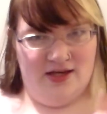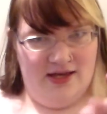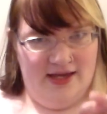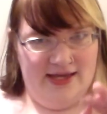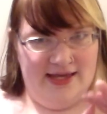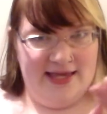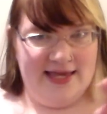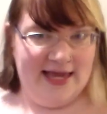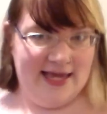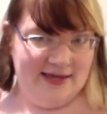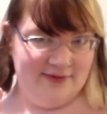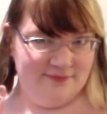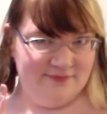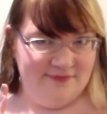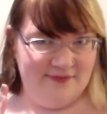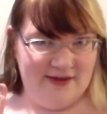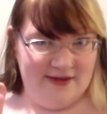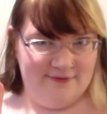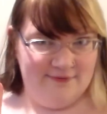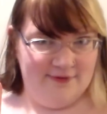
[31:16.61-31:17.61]
a game
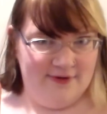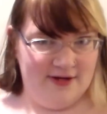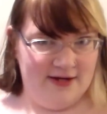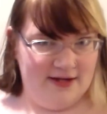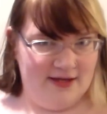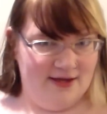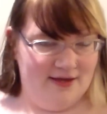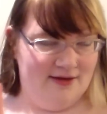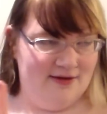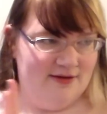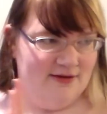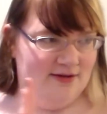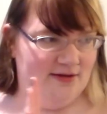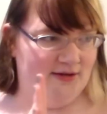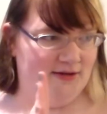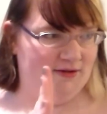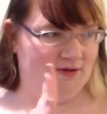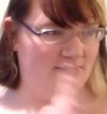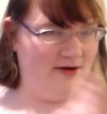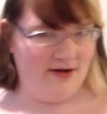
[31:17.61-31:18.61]
favorite and
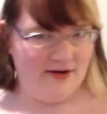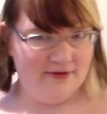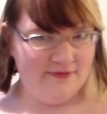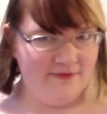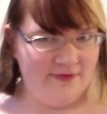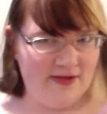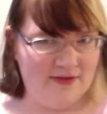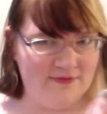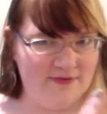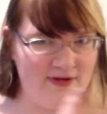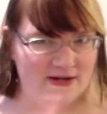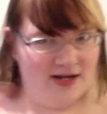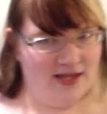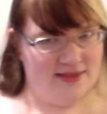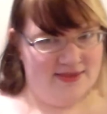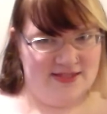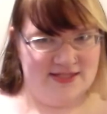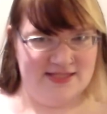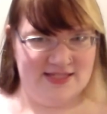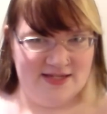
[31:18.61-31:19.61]
an art favorite
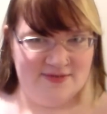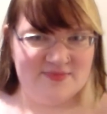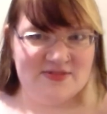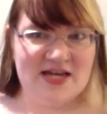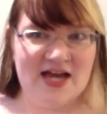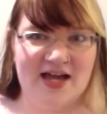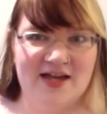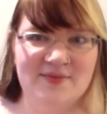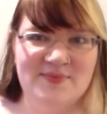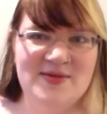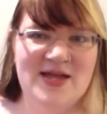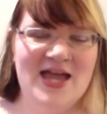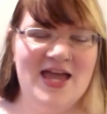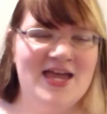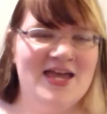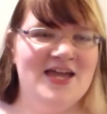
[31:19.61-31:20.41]
at the same time.